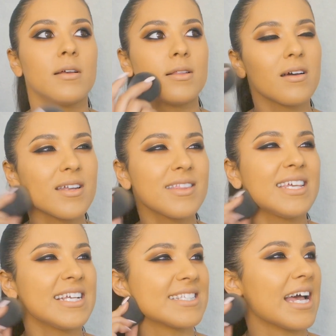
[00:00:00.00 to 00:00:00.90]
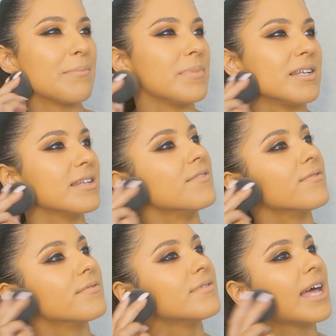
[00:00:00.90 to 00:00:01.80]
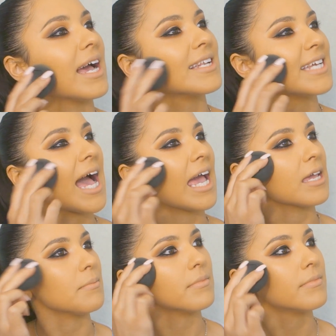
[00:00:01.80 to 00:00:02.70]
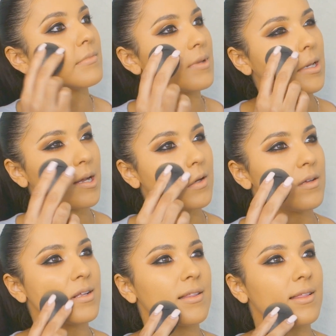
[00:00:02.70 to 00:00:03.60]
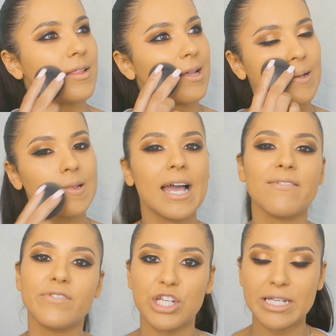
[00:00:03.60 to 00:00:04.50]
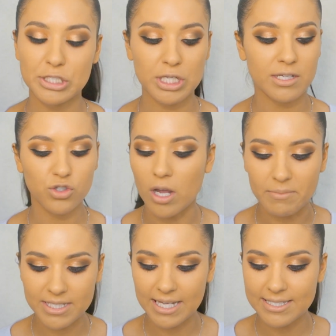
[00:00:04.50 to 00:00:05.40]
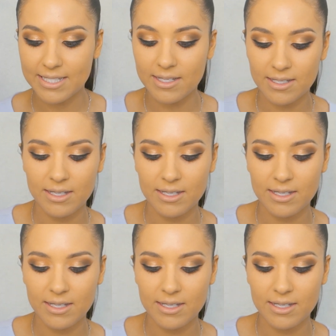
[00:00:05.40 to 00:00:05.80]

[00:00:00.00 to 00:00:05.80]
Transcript: A lot of things happened in that time, you know, like life-changing, traumatizing.